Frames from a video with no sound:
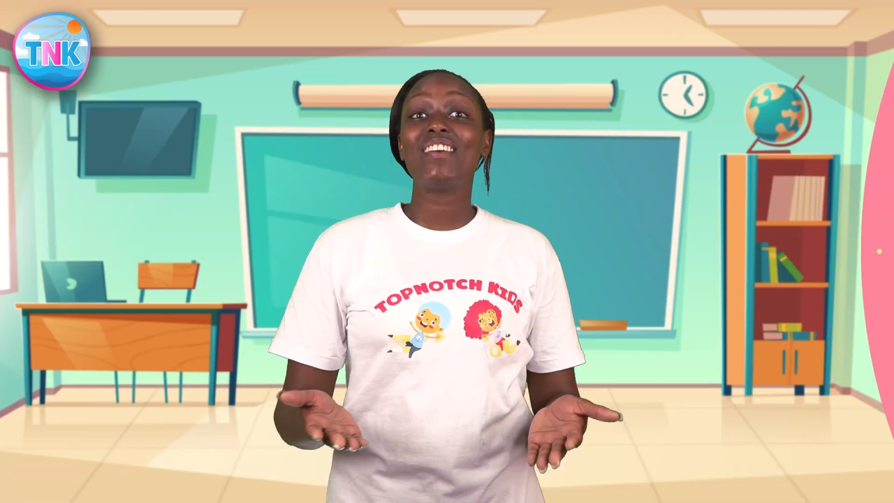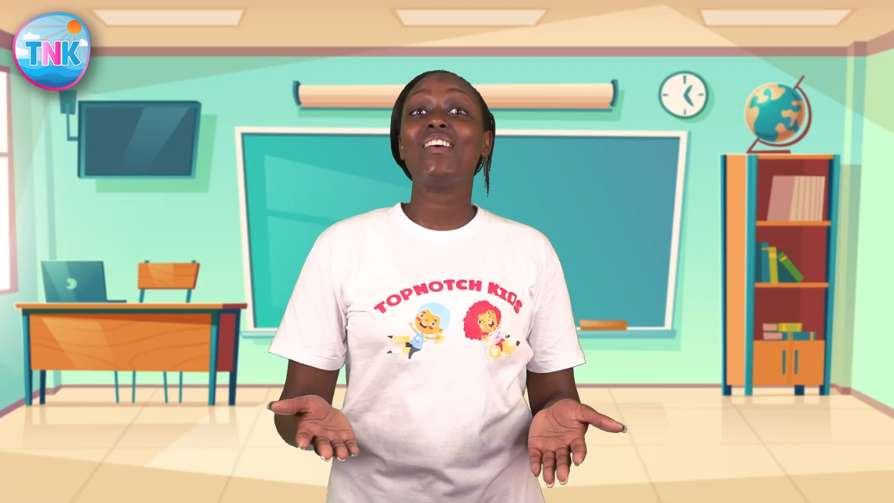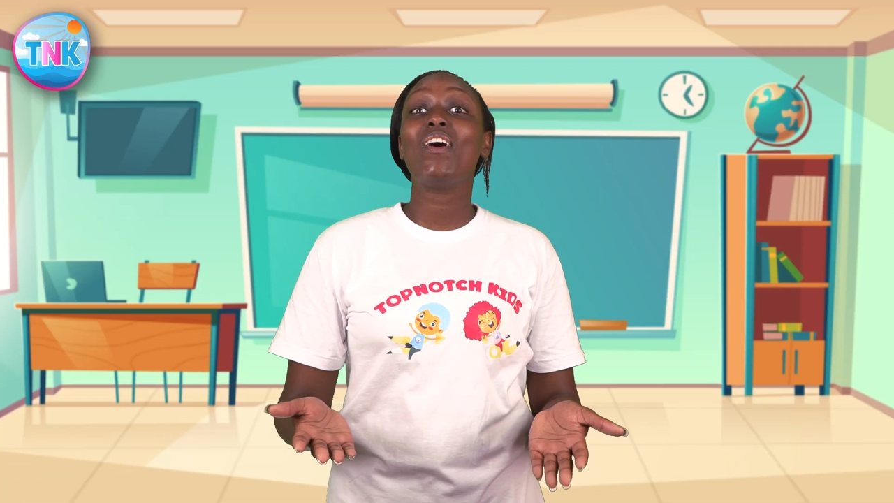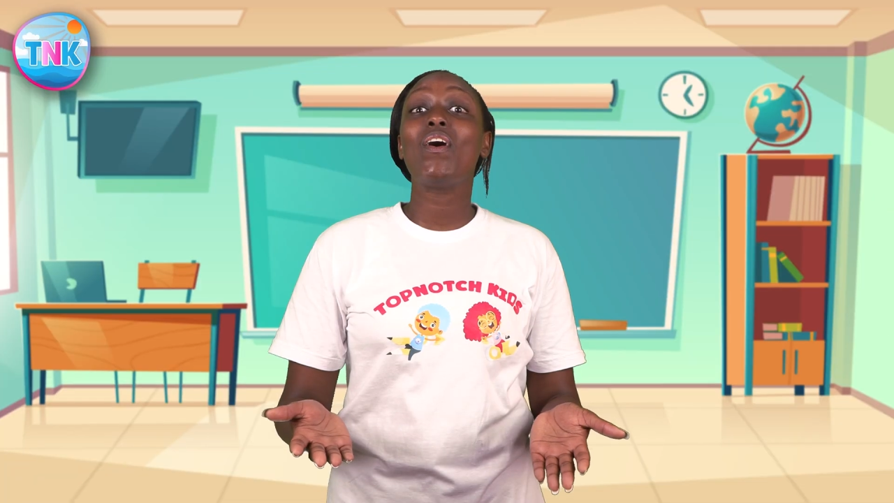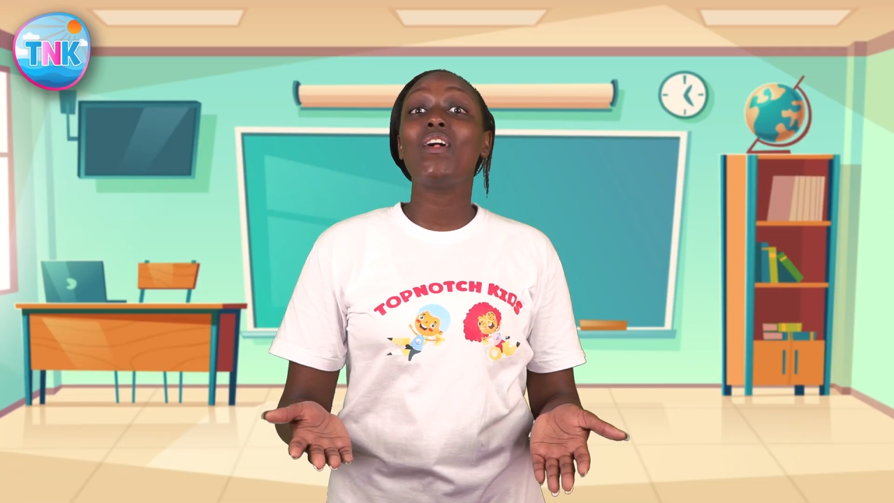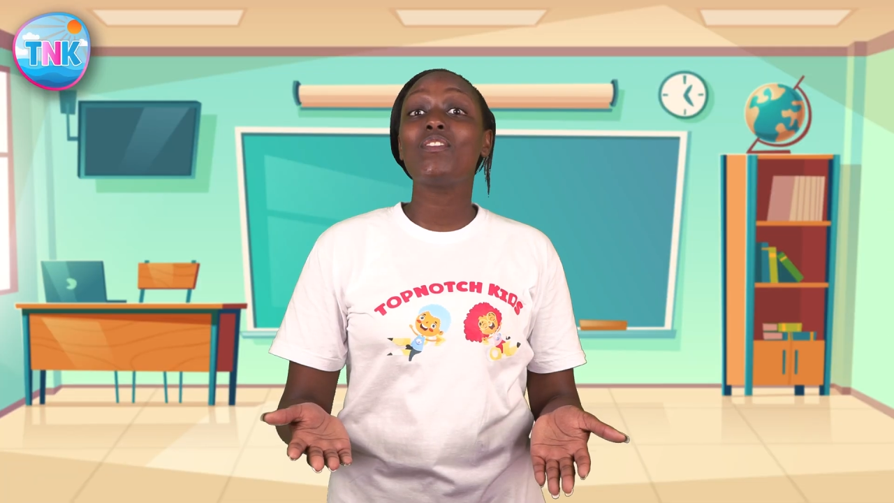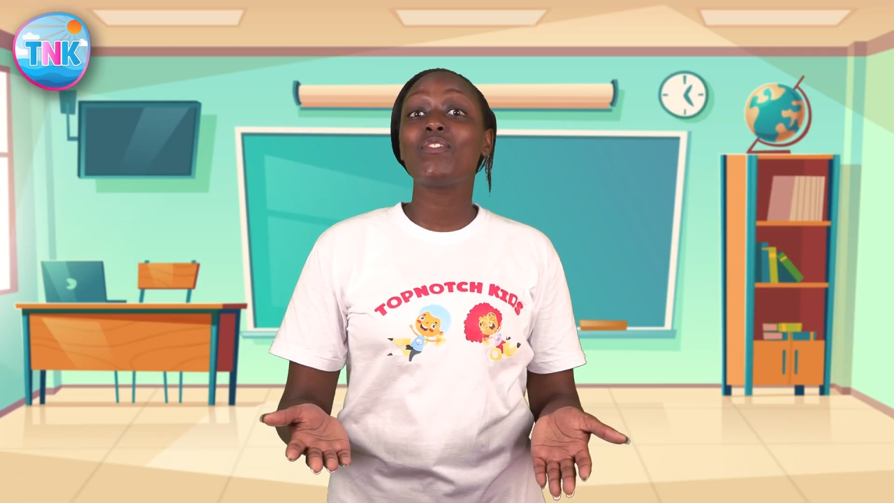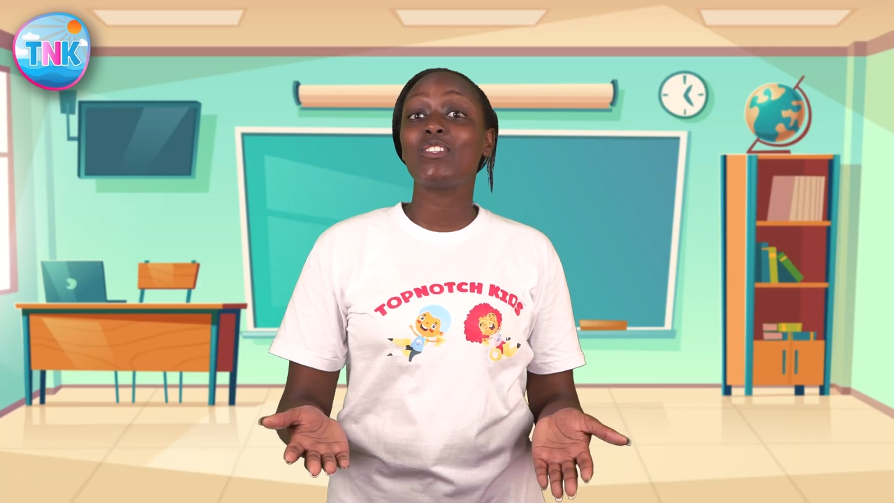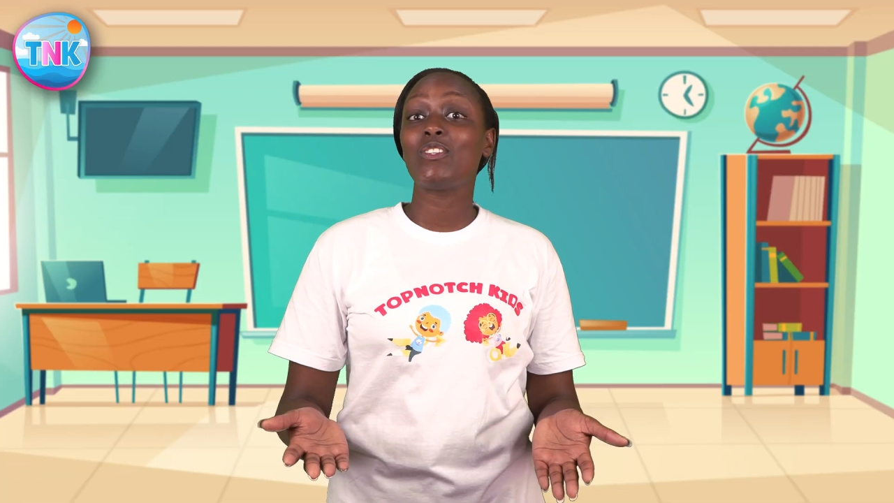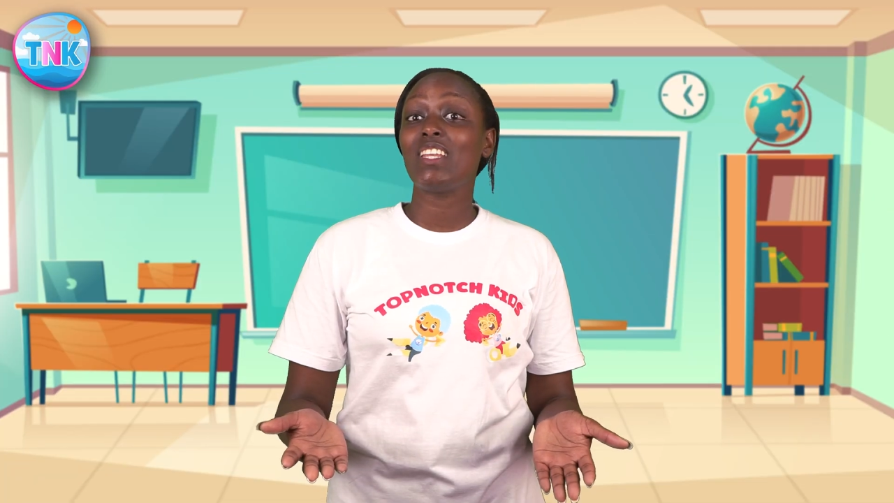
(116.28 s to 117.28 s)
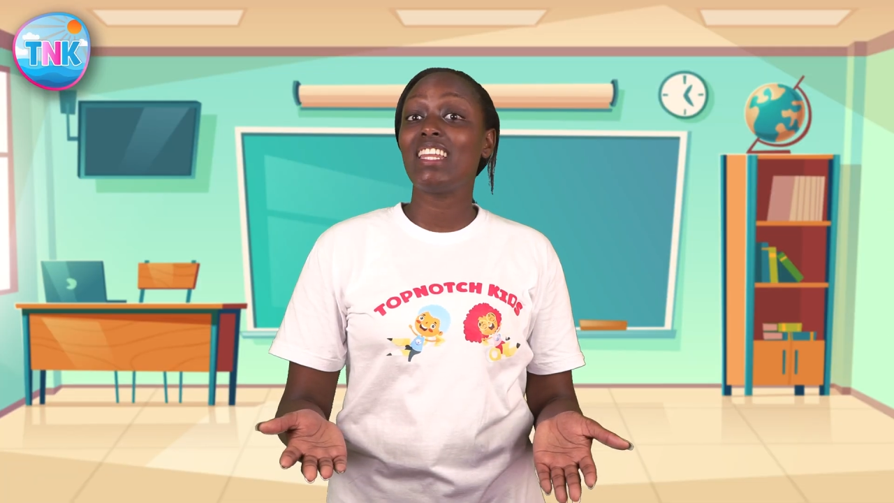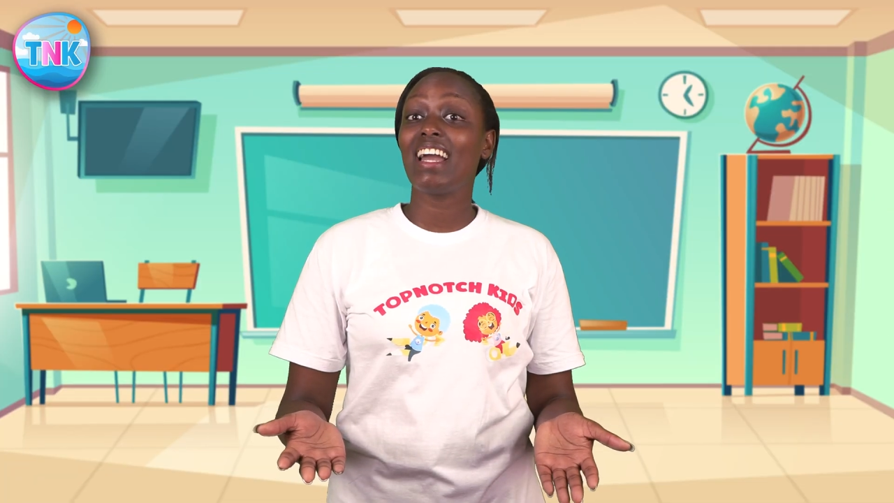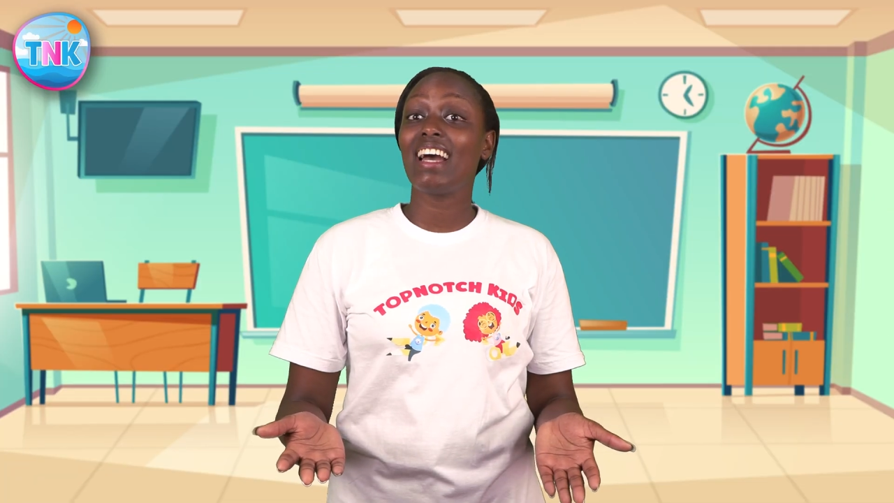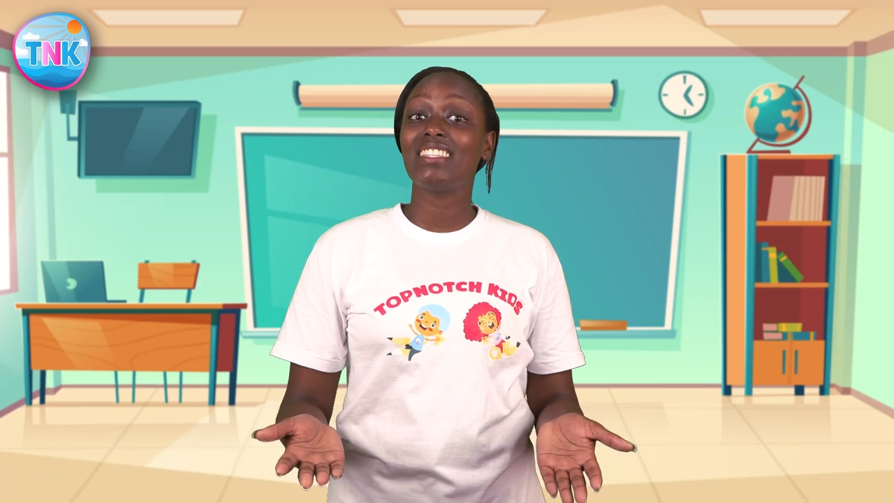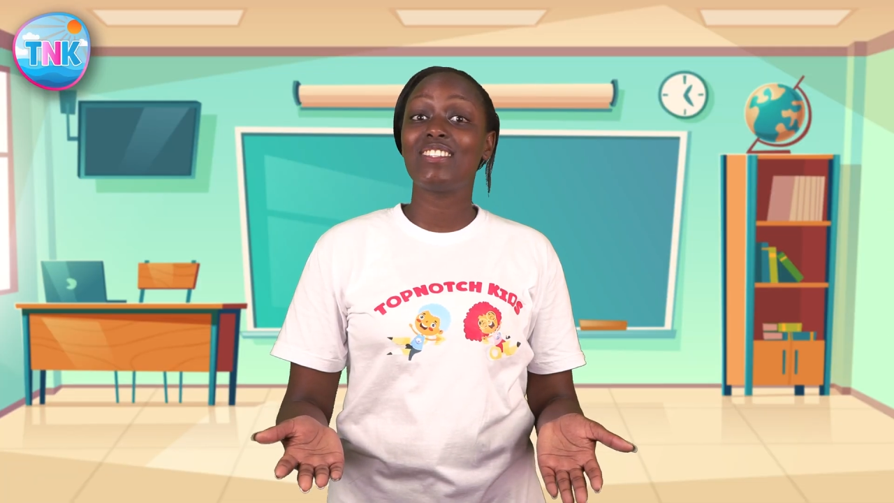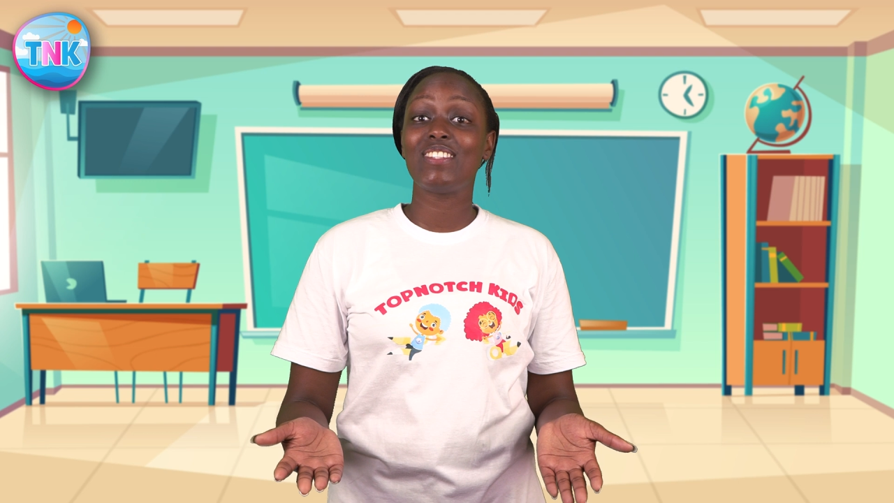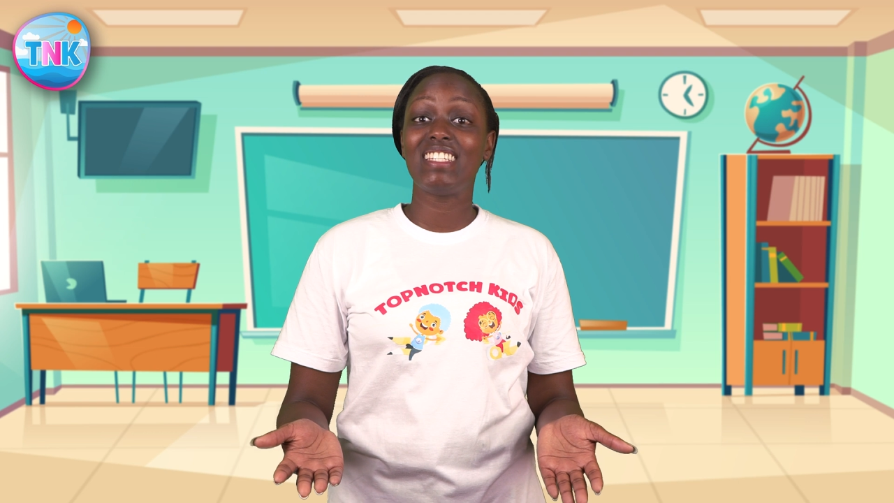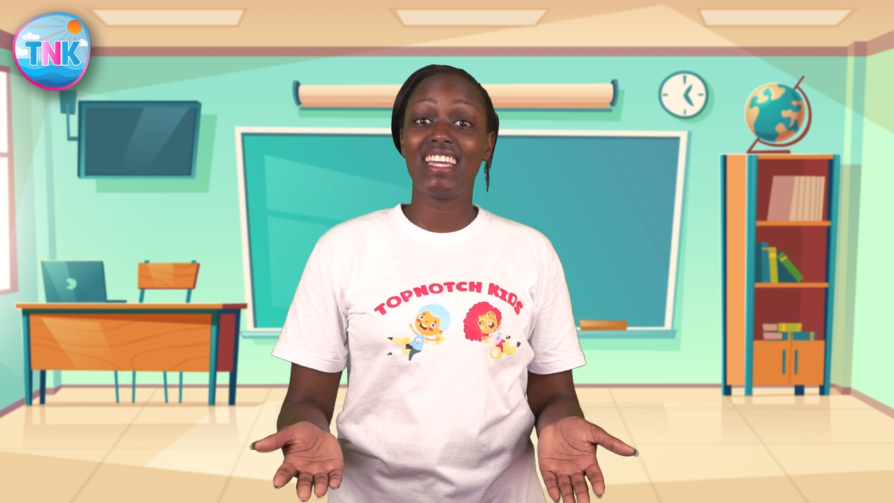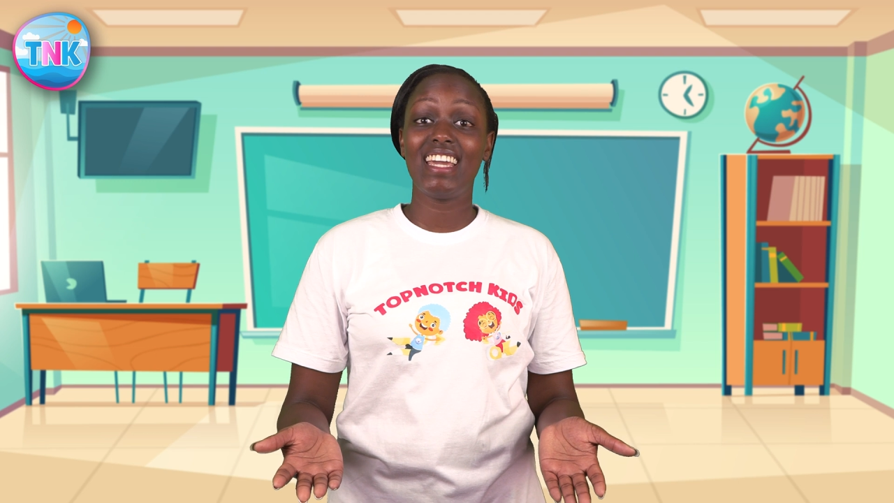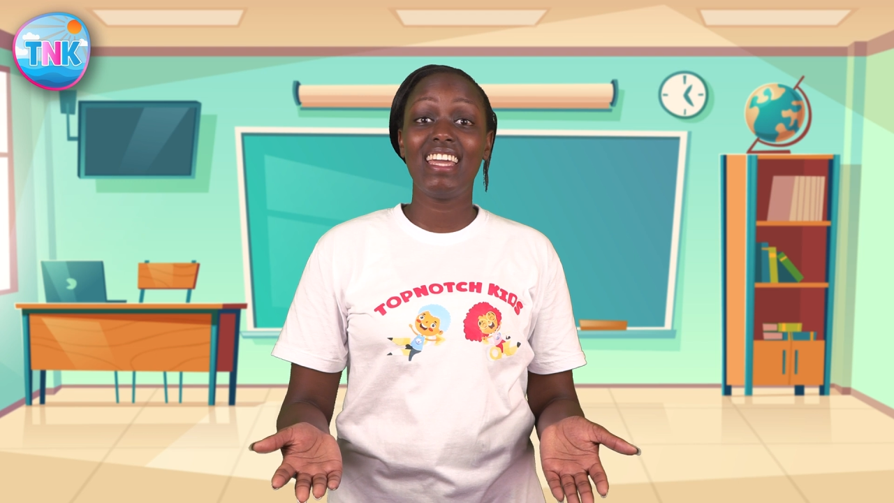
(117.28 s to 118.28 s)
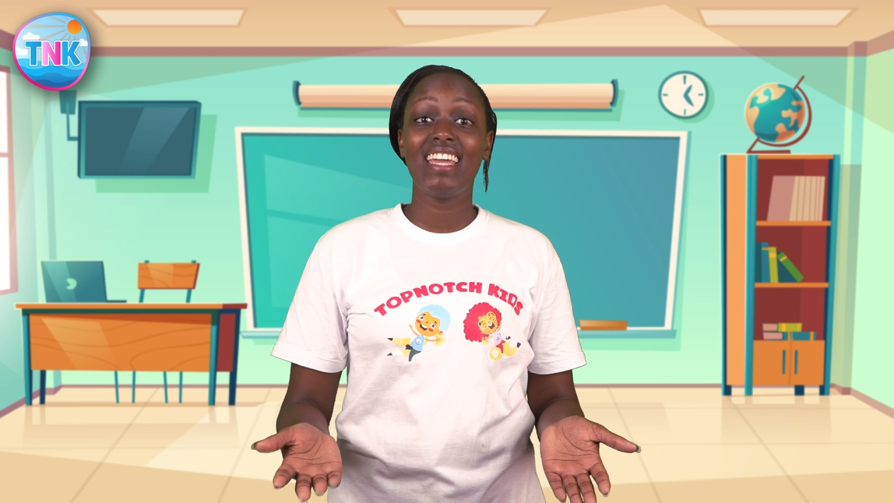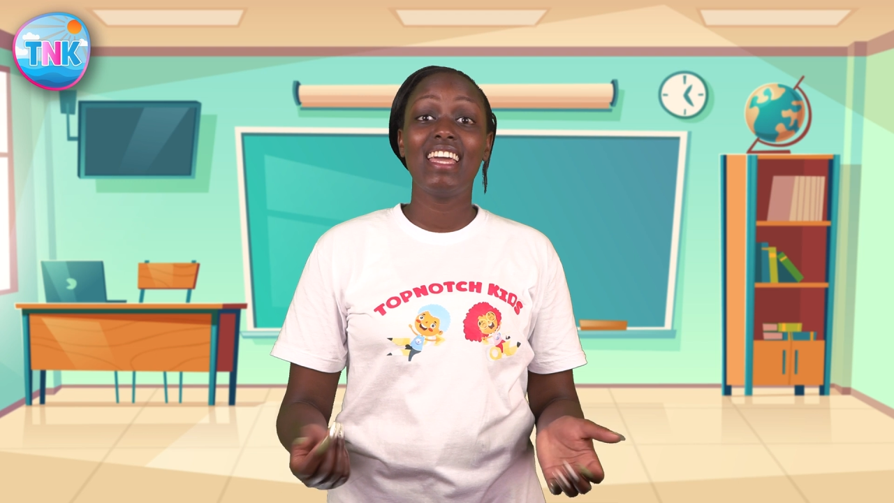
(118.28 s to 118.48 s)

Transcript: you all for joining us today,